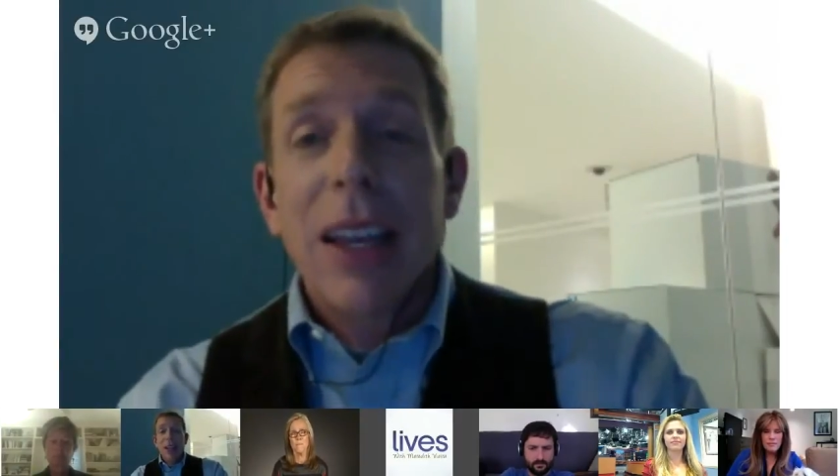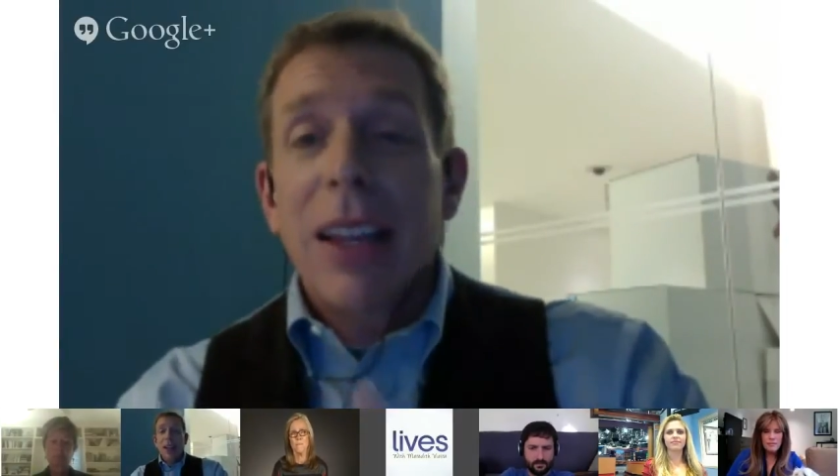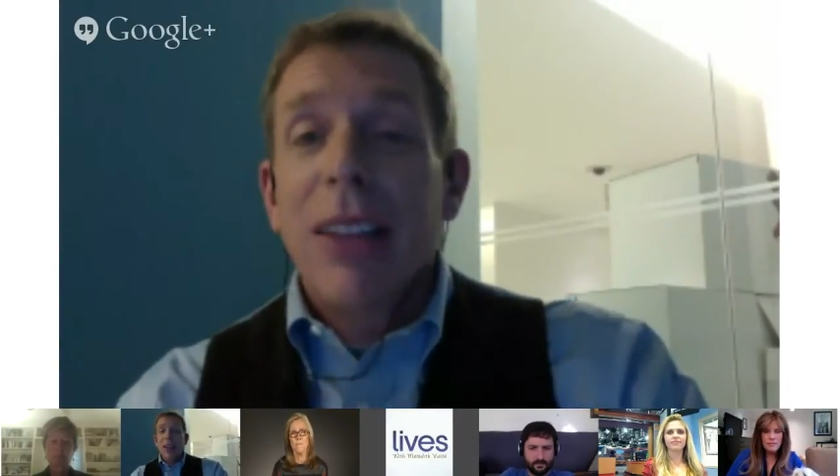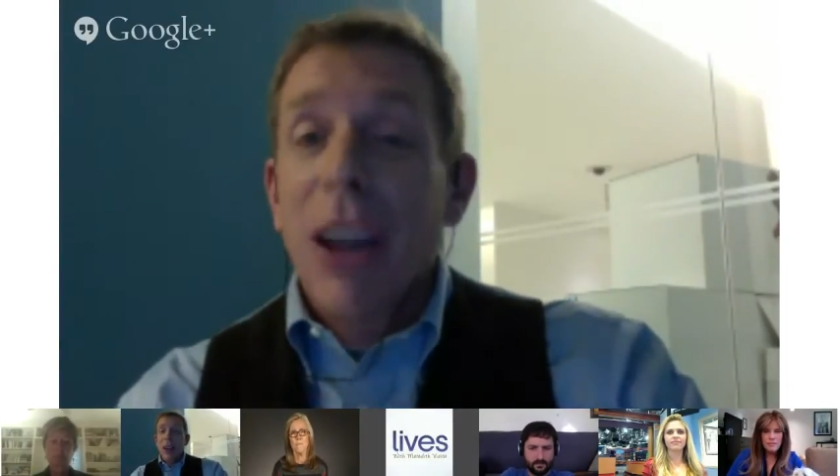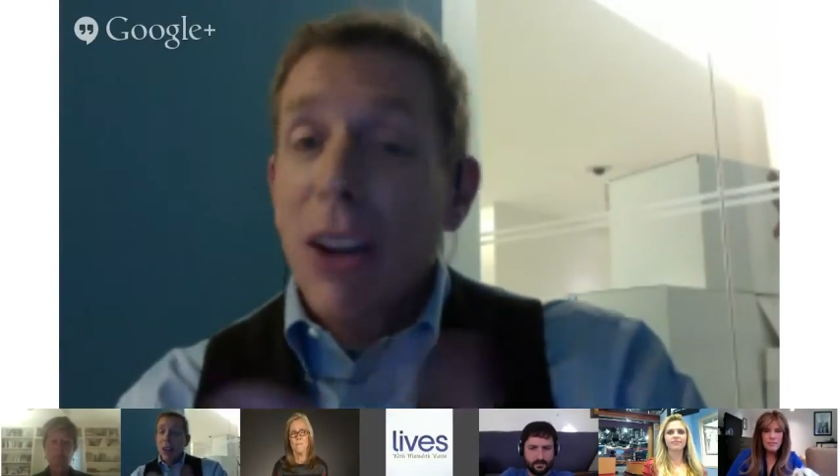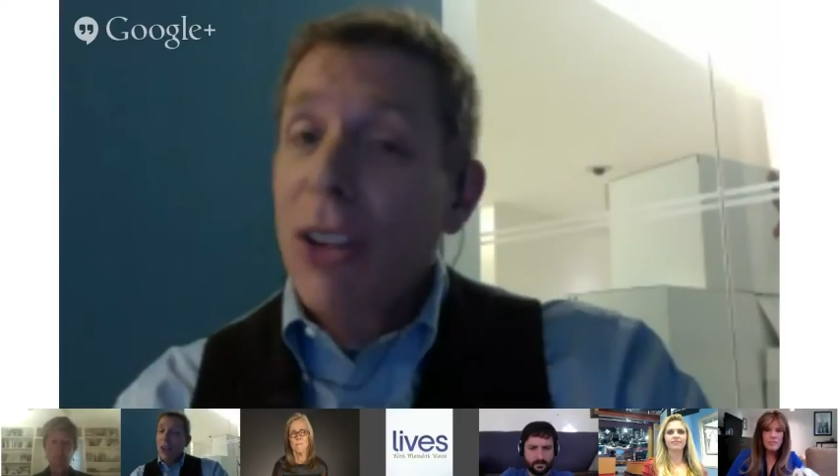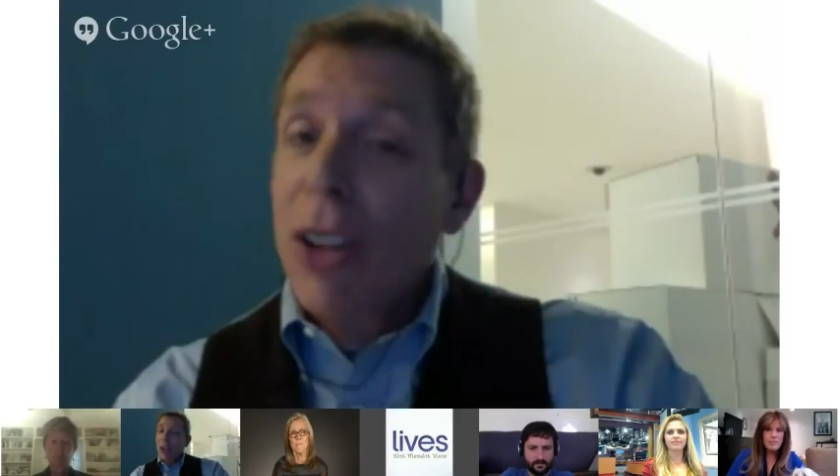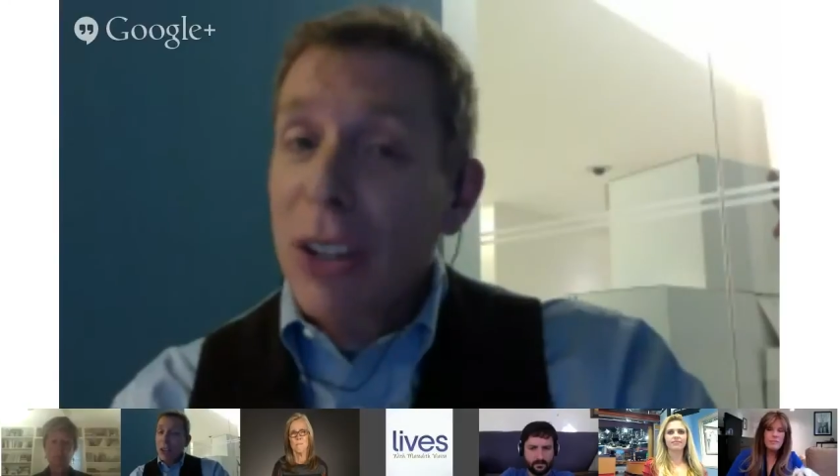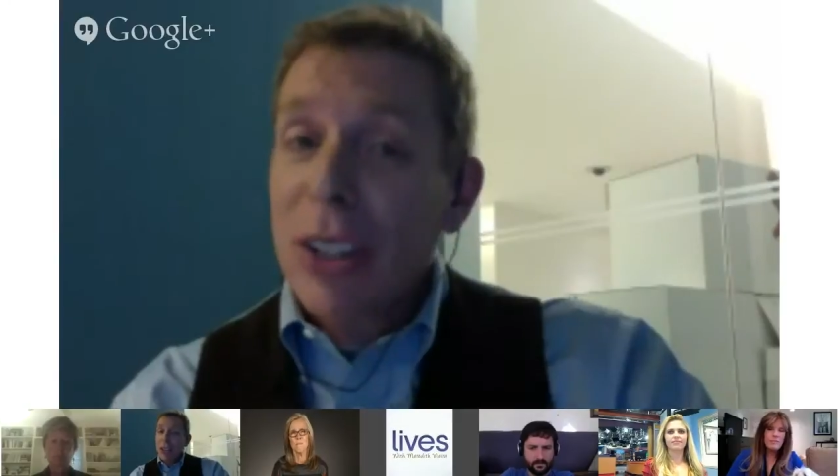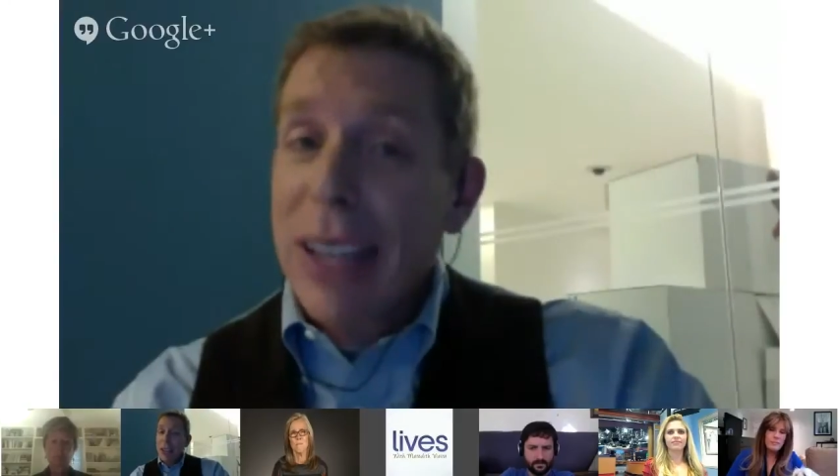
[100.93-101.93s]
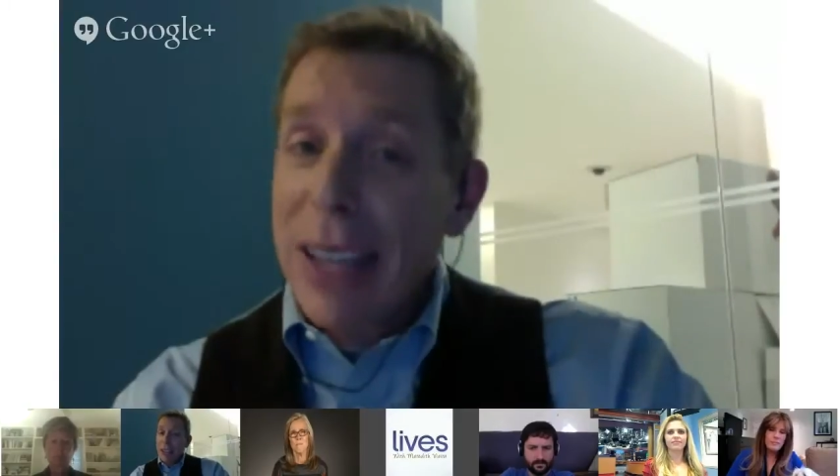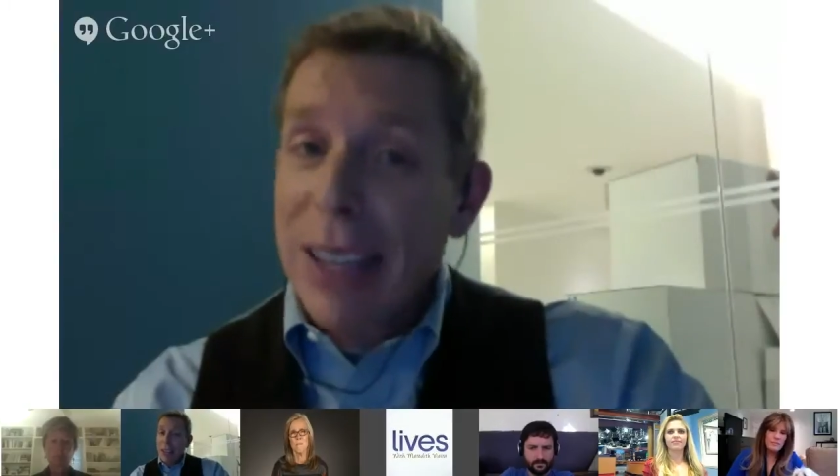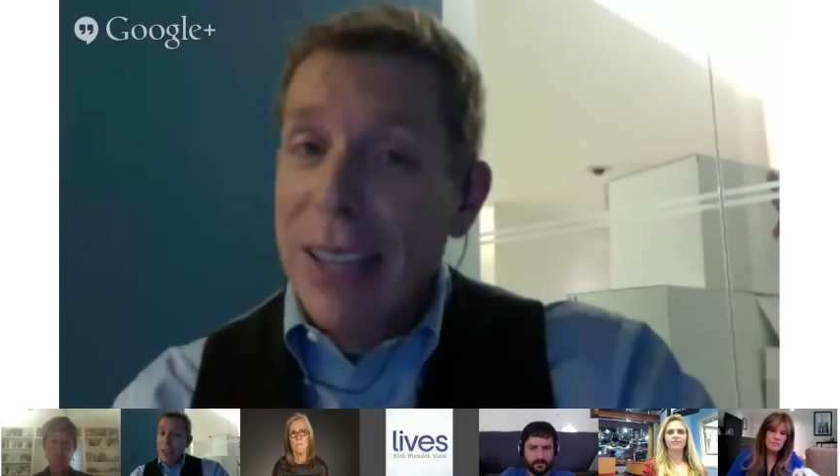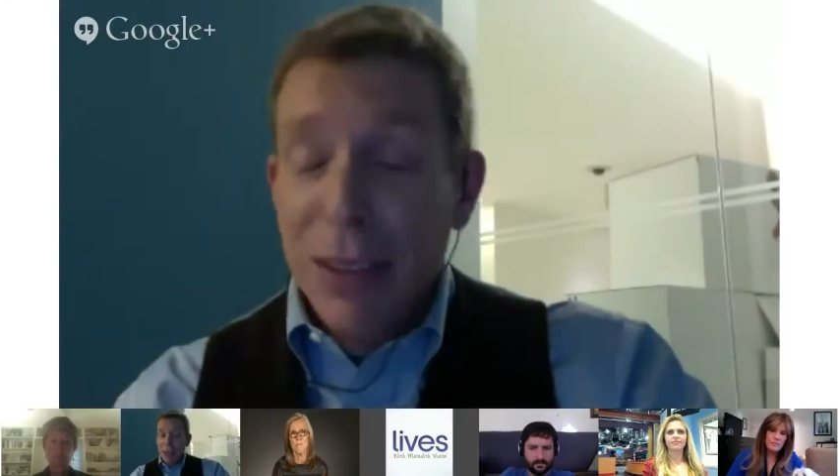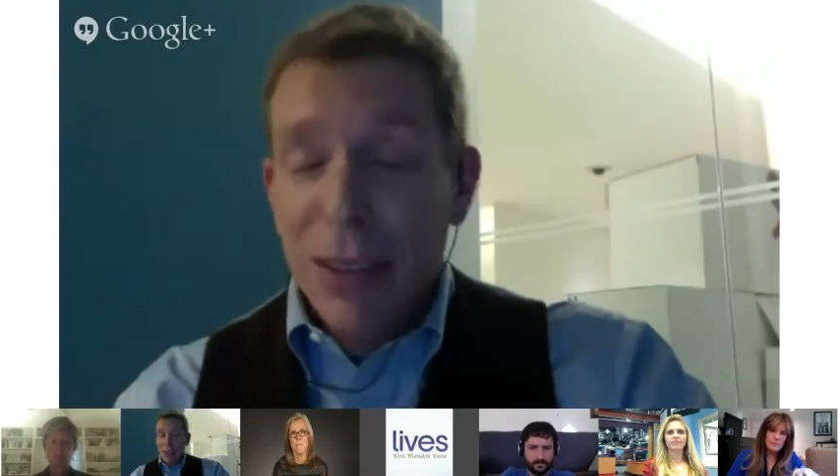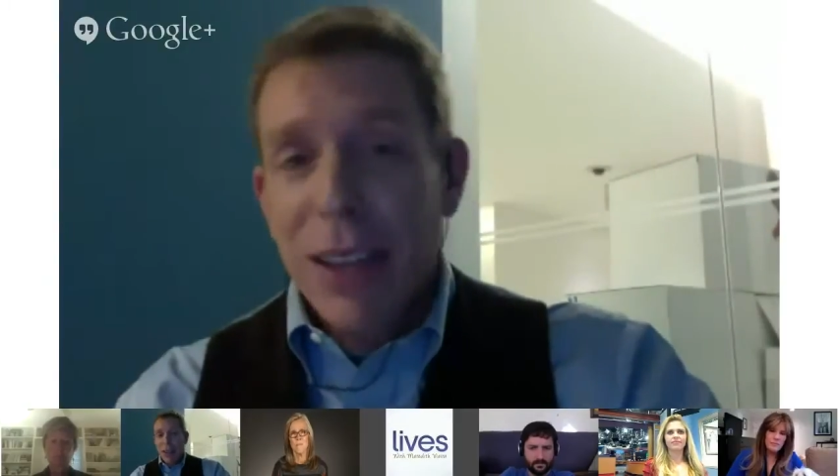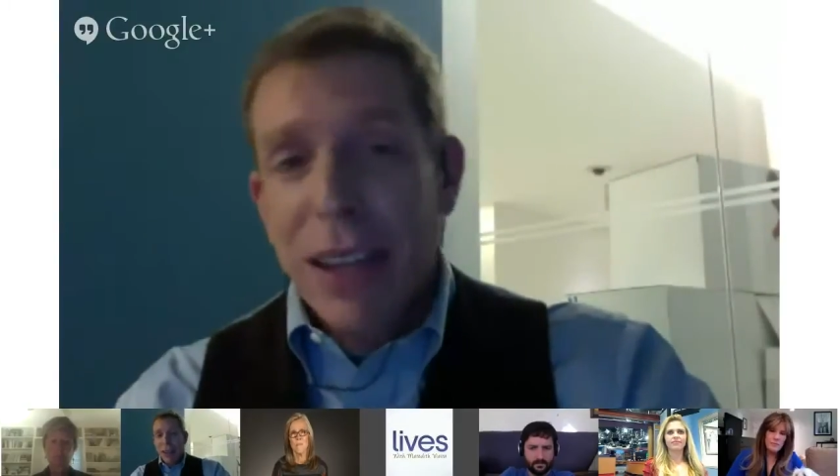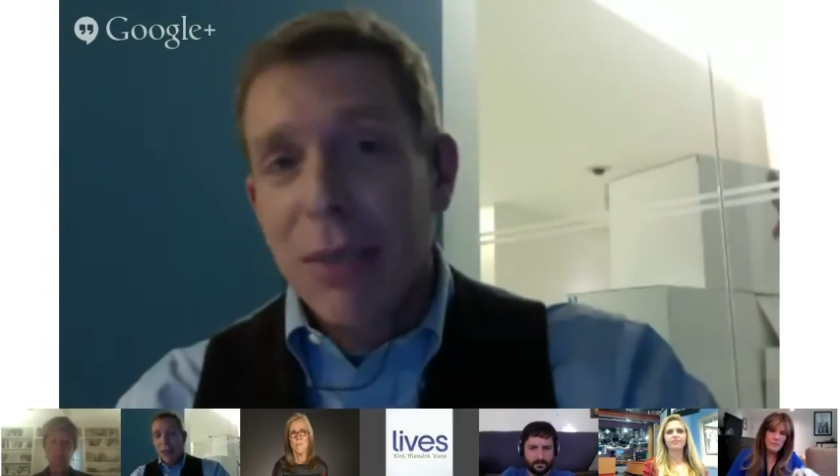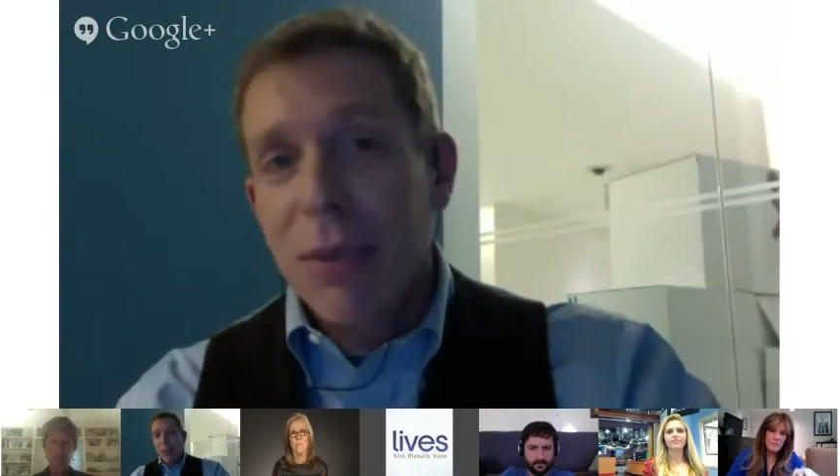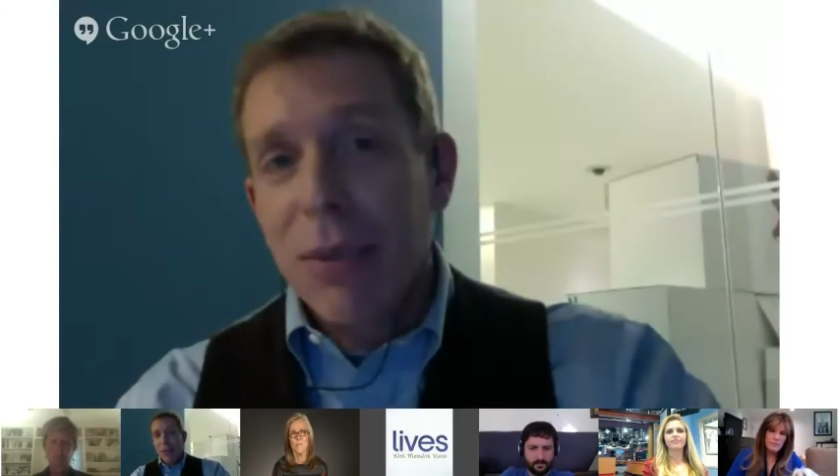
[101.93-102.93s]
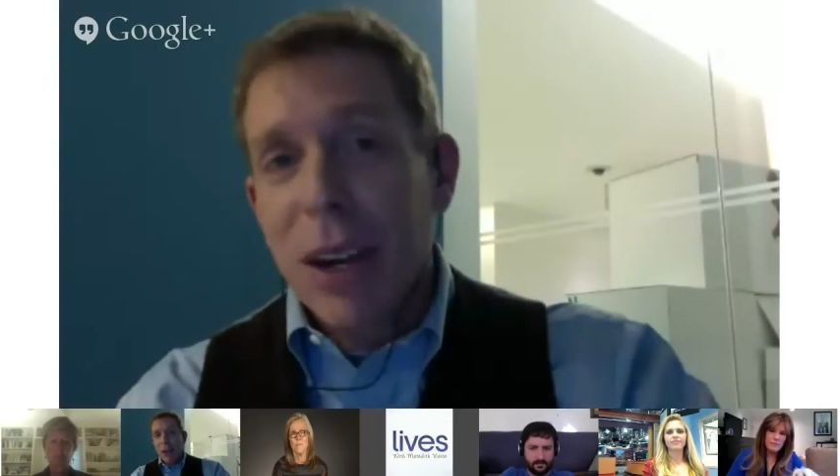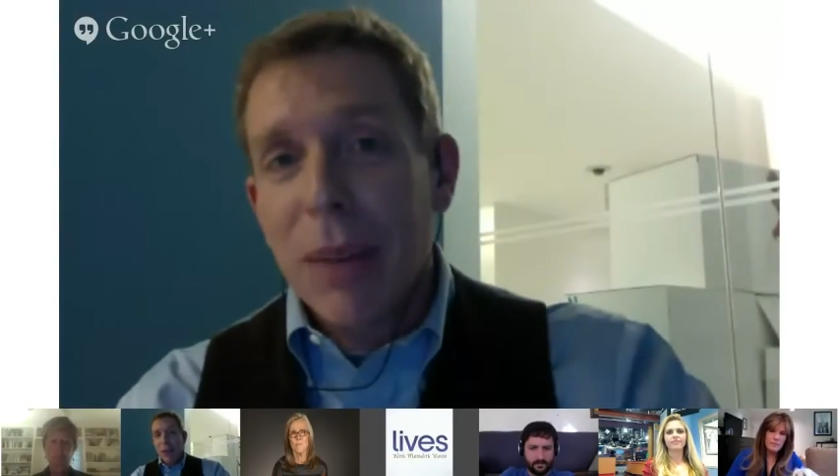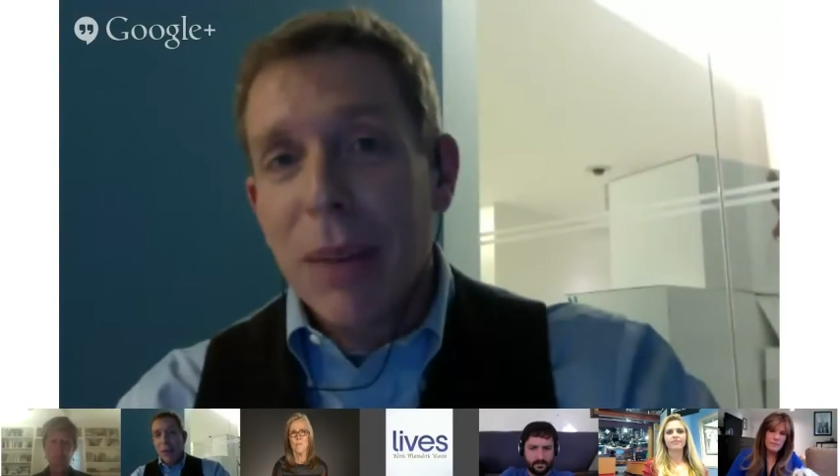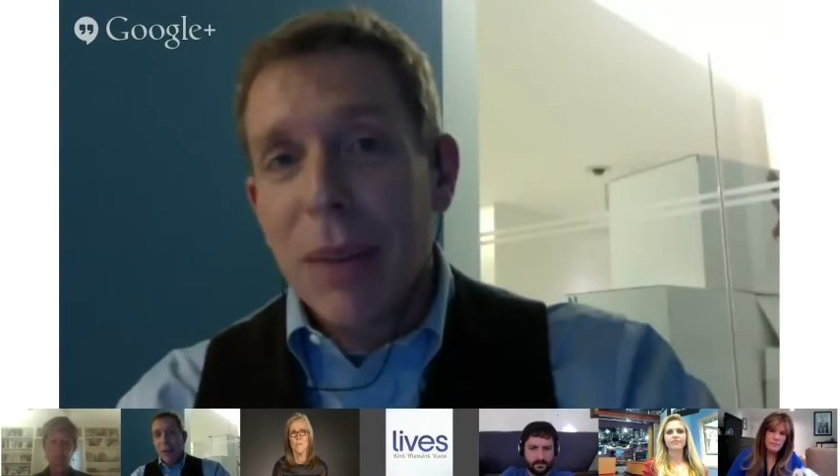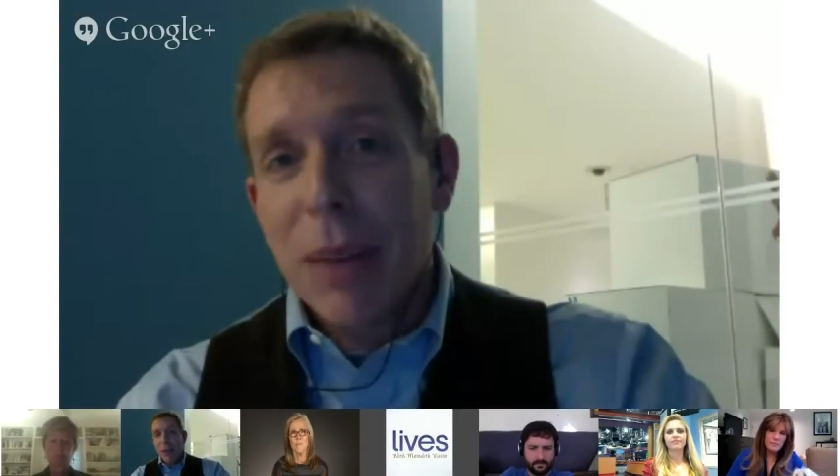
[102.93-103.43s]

not all dogs take that to that environment.